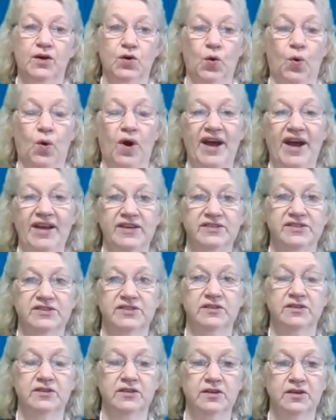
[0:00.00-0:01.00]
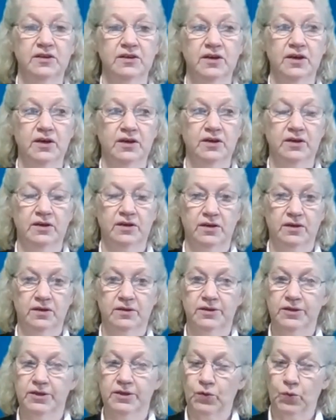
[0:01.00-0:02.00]
quiet,
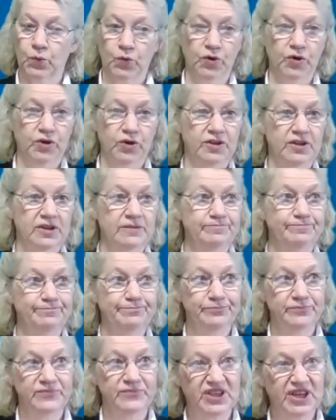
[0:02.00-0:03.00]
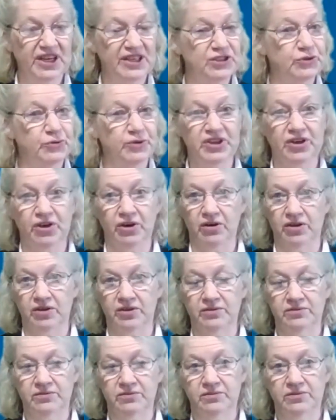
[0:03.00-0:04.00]
rural country girl
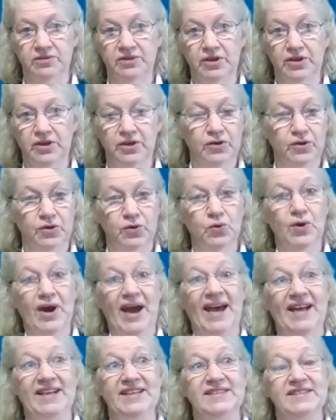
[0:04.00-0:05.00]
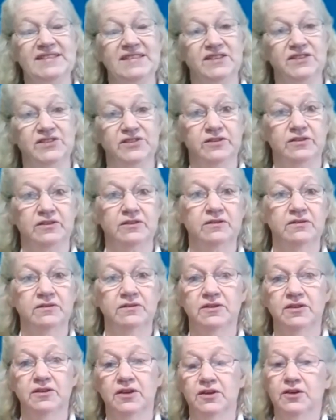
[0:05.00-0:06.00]
who had a sister
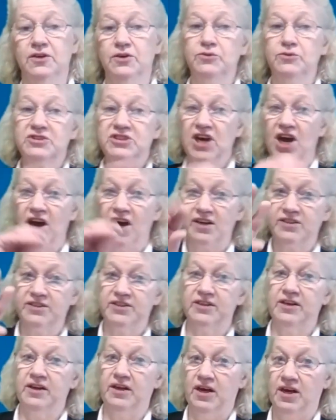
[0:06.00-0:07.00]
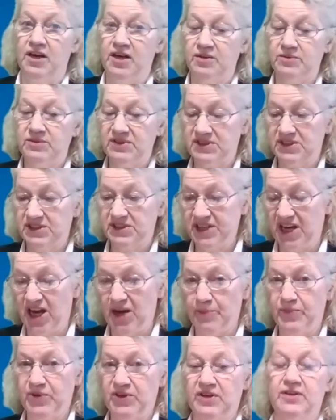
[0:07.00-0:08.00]
who talked nonstop.
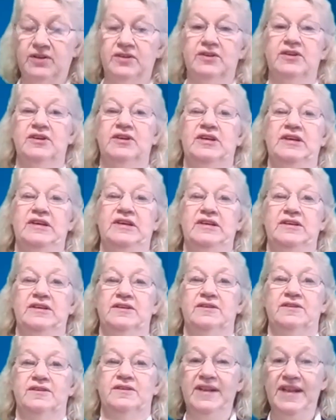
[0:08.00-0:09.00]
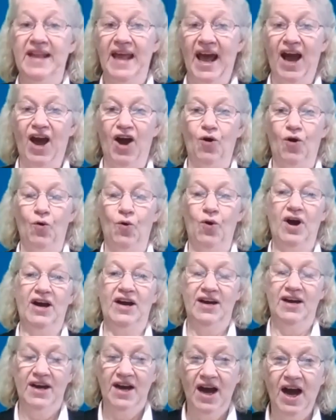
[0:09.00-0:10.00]
Now,
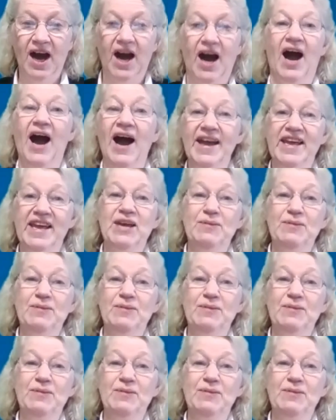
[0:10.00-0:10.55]
I'm